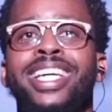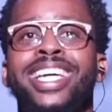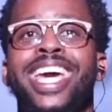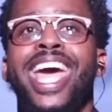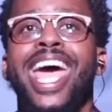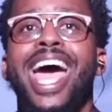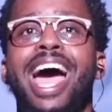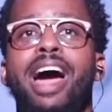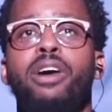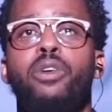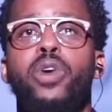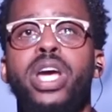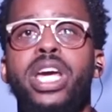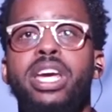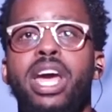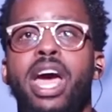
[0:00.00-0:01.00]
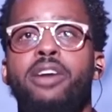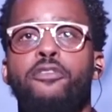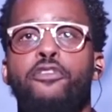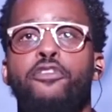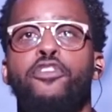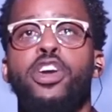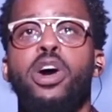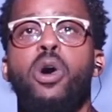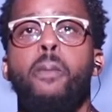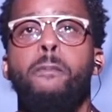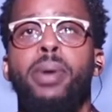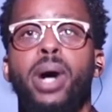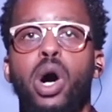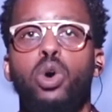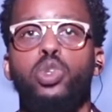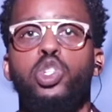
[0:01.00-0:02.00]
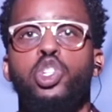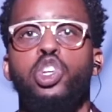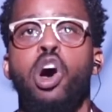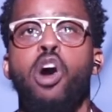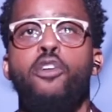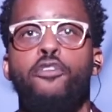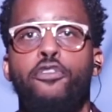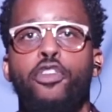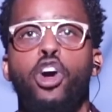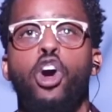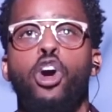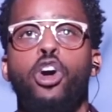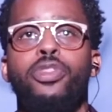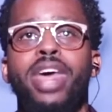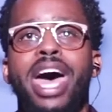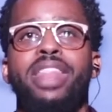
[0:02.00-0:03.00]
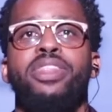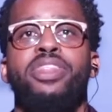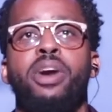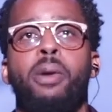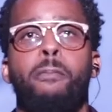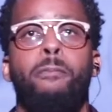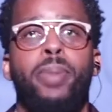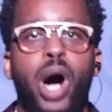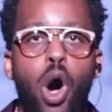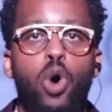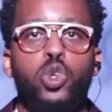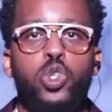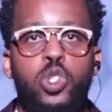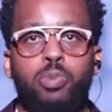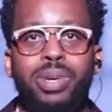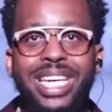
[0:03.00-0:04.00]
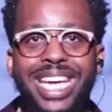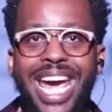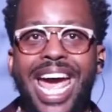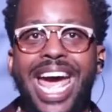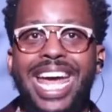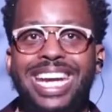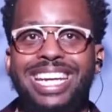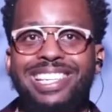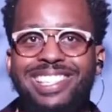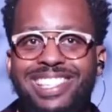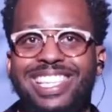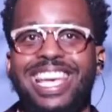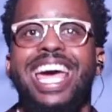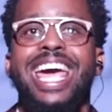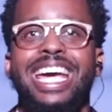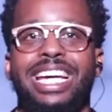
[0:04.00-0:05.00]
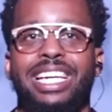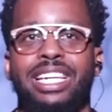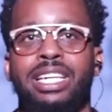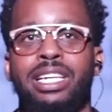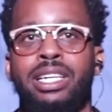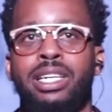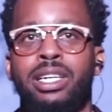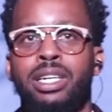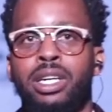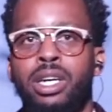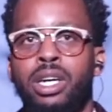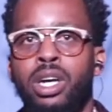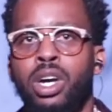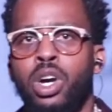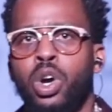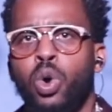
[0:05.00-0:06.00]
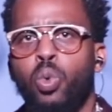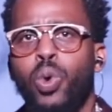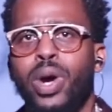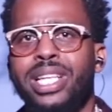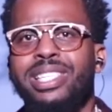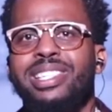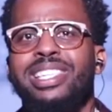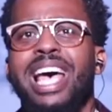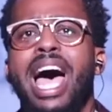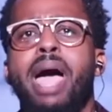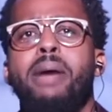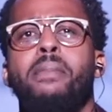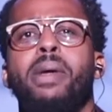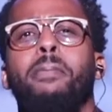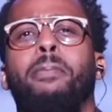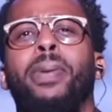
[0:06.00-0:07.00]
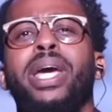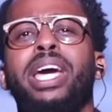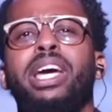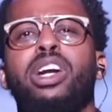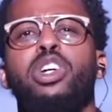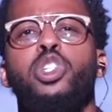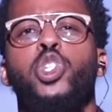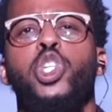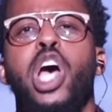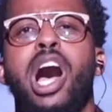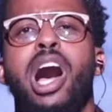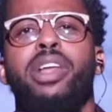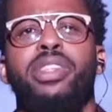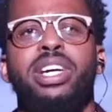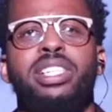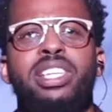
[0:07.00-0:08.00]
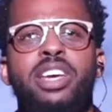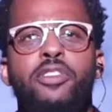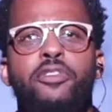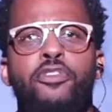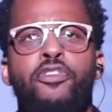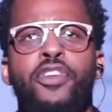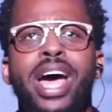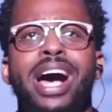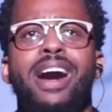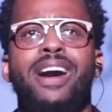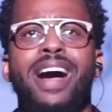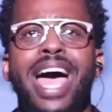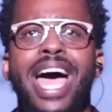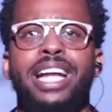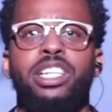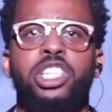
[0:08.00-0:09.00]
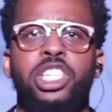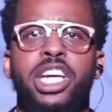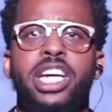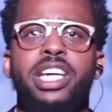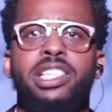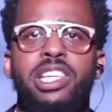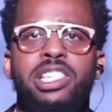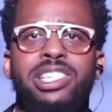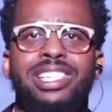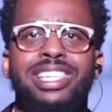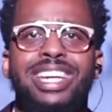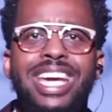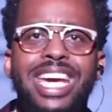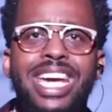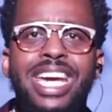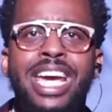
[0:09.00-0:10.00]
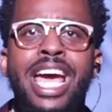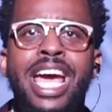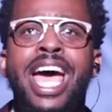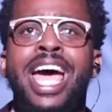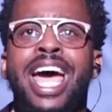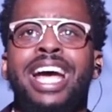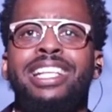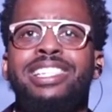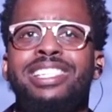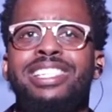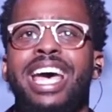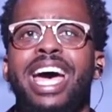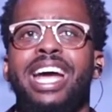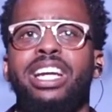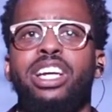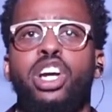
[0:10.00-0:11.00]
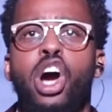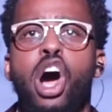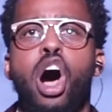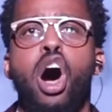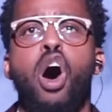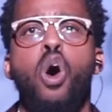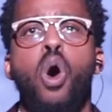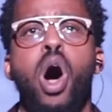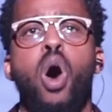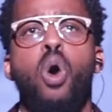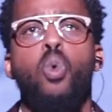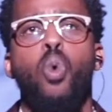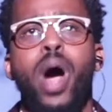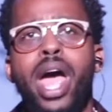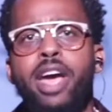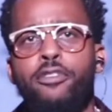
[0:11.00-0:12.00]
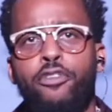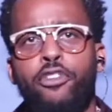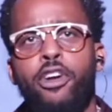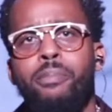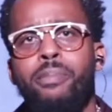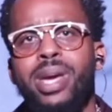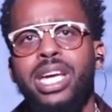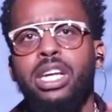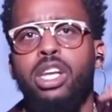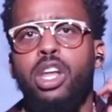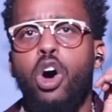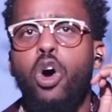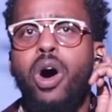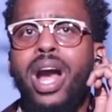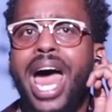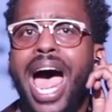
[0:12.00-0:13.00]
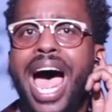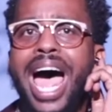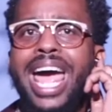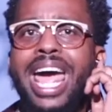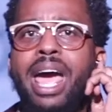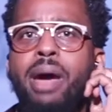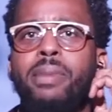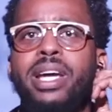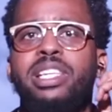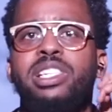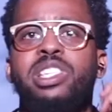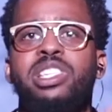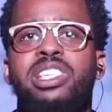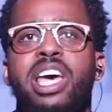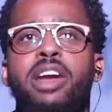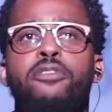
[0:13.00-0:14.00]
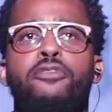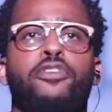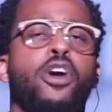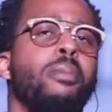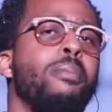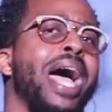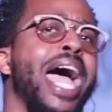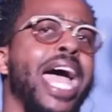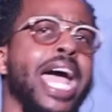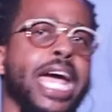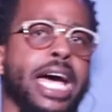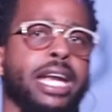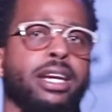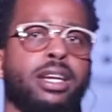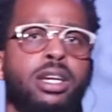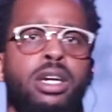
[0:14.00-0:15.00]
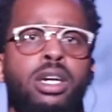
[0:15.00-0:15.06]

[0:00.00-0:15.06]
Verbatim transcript: carry and fill boats so full that the boats began to sink. When Simon Peter saw this, he fell at Jesus' knee and said, Go away from me, Lord, I am a sinful man.